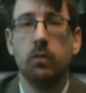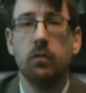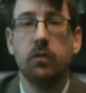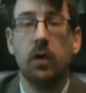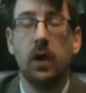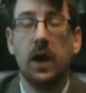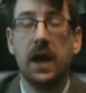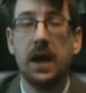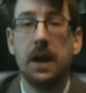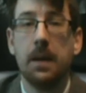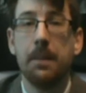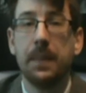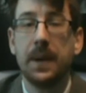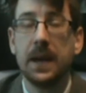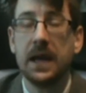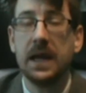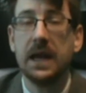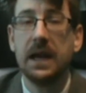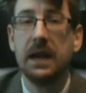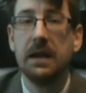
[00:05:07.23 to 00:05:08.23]
So he
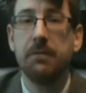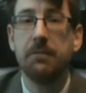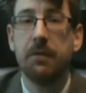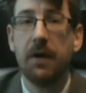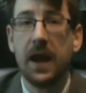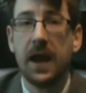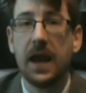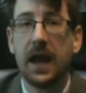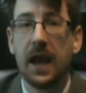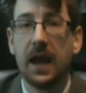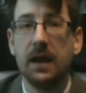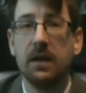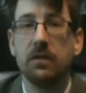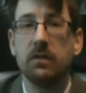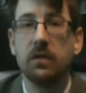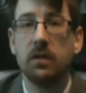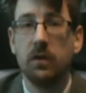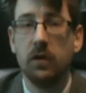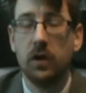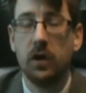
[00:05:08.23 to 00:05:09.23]
completely
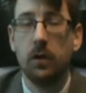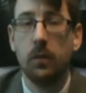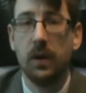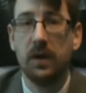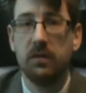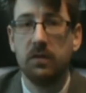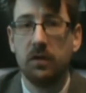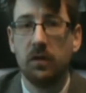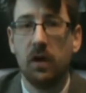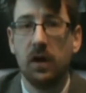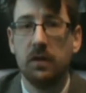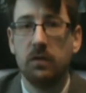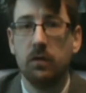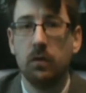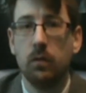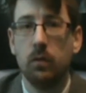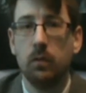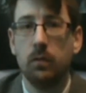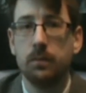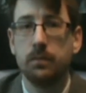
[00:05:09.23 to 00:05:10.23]
vacates the US
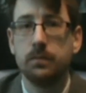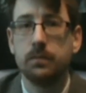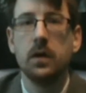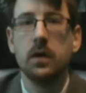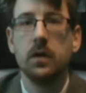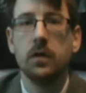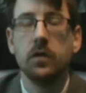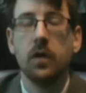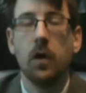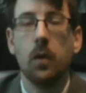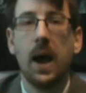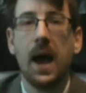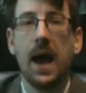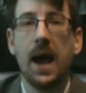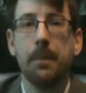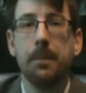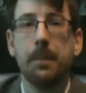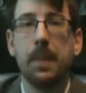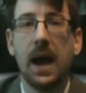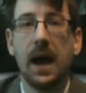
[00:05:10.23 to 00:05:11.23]
title. So
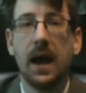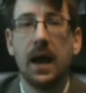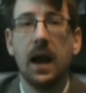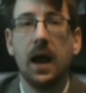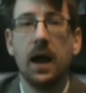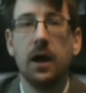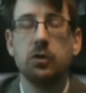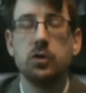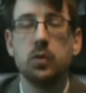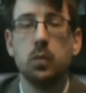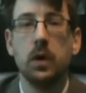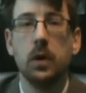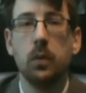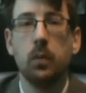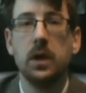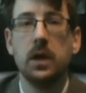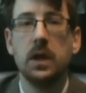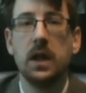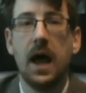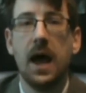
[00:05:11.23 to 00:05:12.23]
at Backlash, we
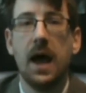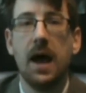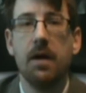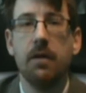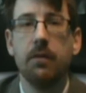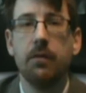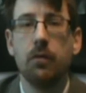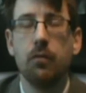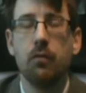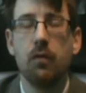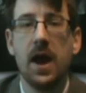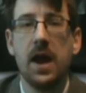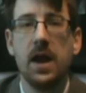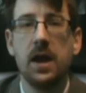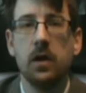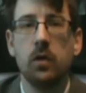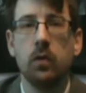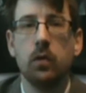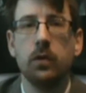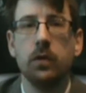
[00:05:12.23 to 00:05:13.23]
will have
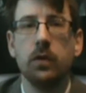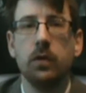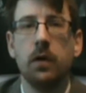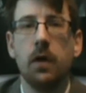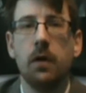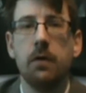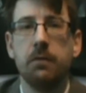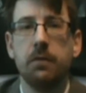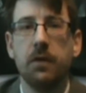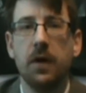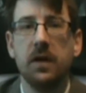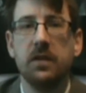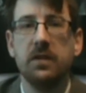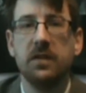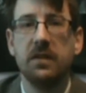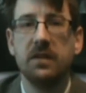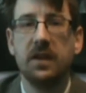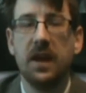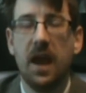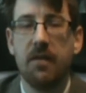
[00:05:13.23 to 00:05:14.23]
Randy Orton
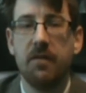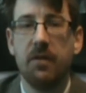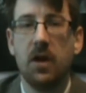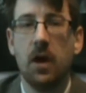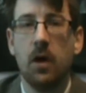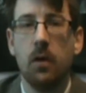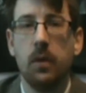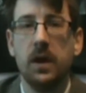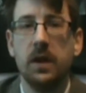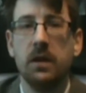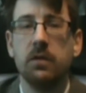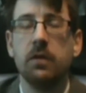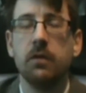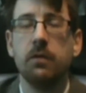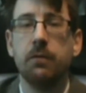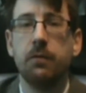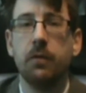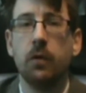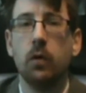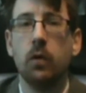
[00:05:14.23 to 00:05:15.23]
versus Kevin Owens
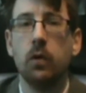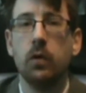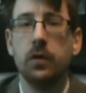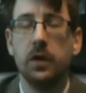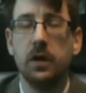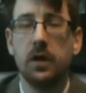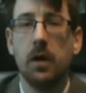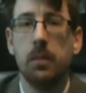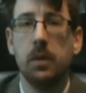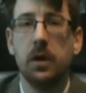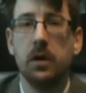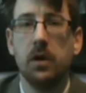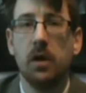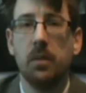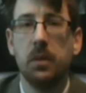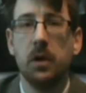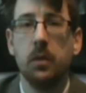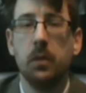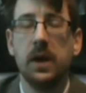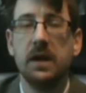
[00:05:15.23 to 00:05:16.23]
for the
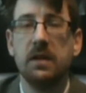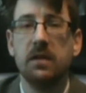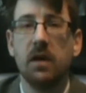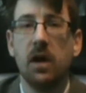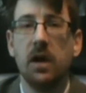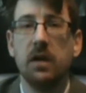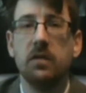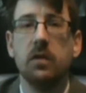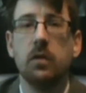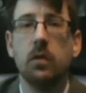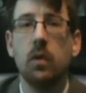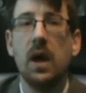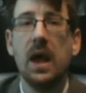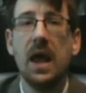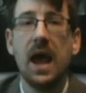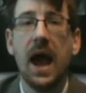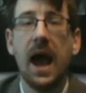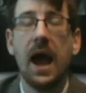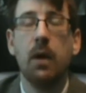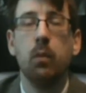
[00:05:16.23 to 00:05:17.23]
WWE title,
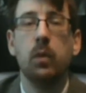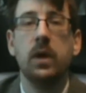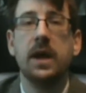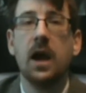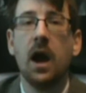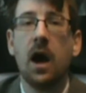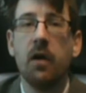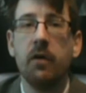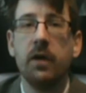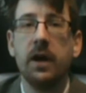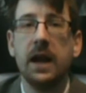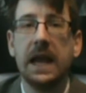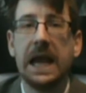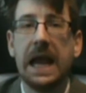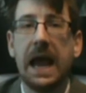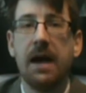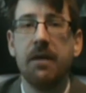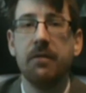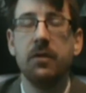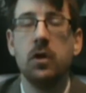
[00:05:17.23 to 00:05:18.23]
and we currently
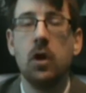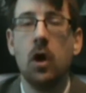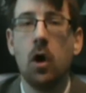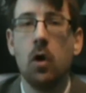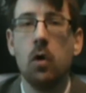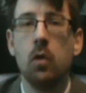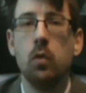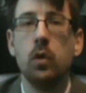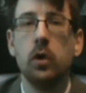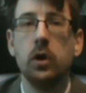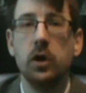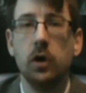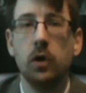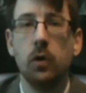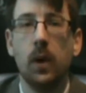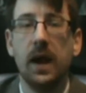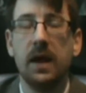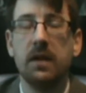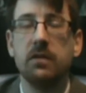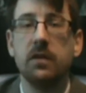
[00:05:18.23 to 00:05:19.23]
have no
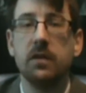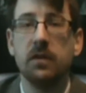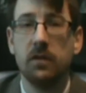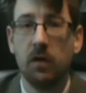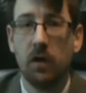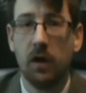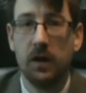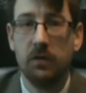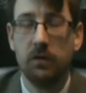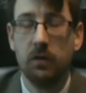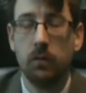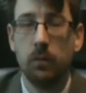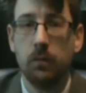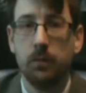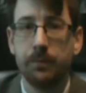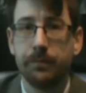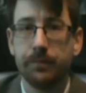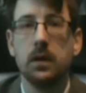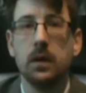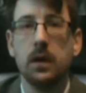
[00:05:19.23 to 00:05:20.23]
US title.
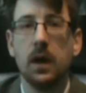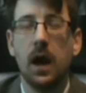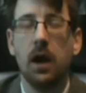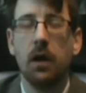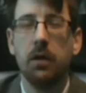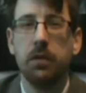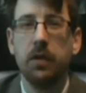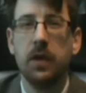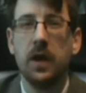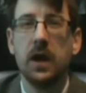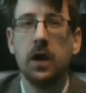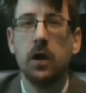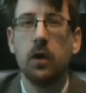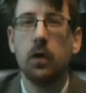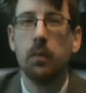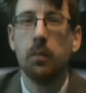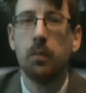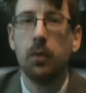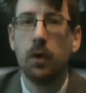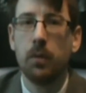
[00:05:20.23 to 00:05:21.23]
And I think you
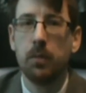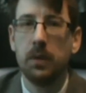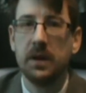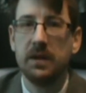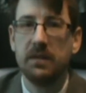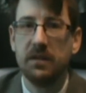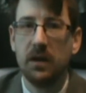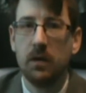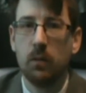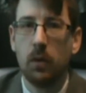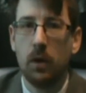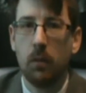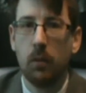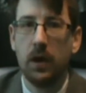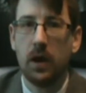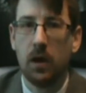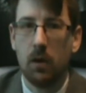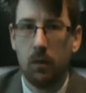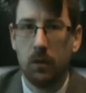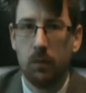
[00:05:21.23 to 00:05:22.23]
can probably see where we're
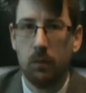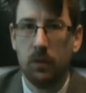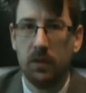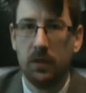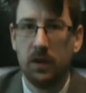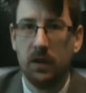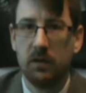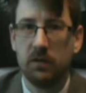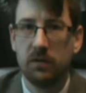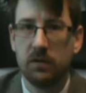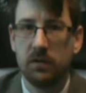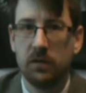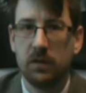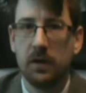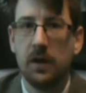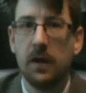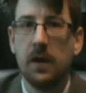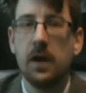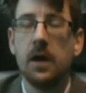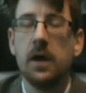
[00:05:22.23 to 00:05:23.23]
going with this.
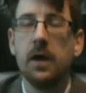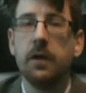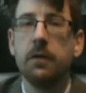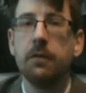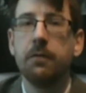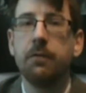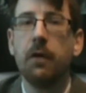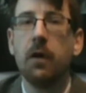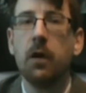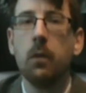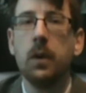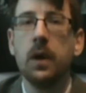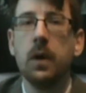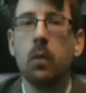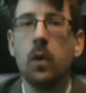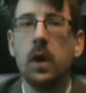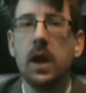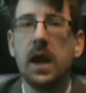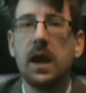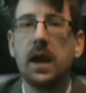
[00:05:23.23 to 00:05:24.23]
The following
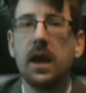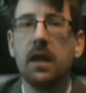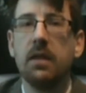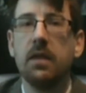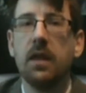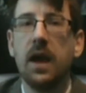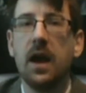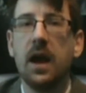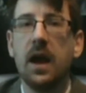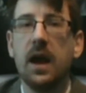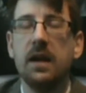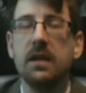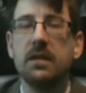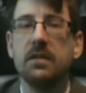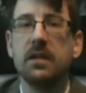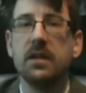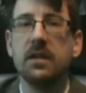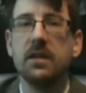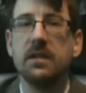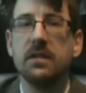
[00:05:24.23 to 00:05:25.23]
week, there
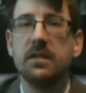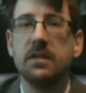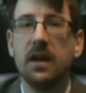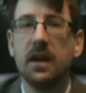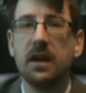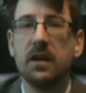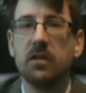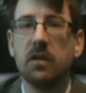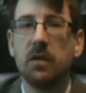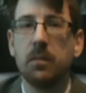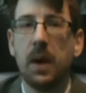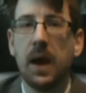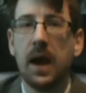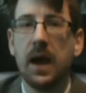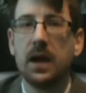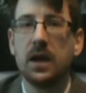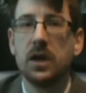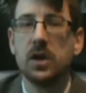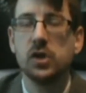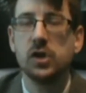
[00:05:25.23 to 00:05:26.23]
is the
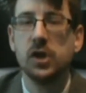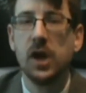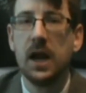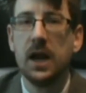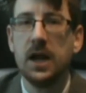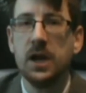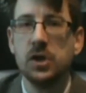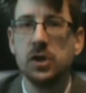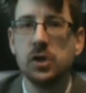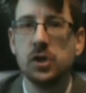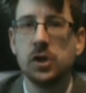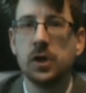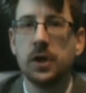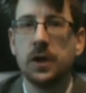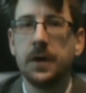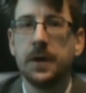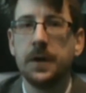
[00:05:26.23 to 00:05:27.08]
six-pack challenge.